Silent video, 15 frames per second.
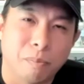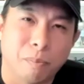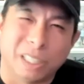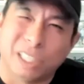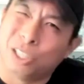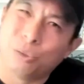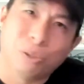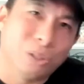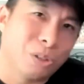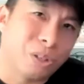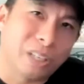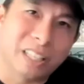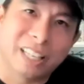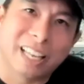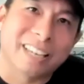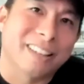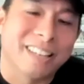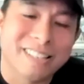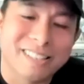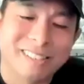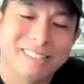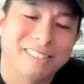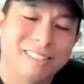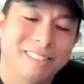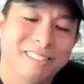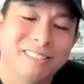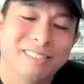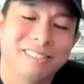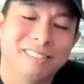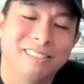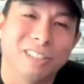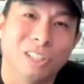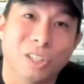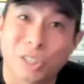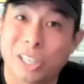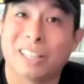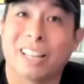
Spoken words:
But to do it looking like this, looking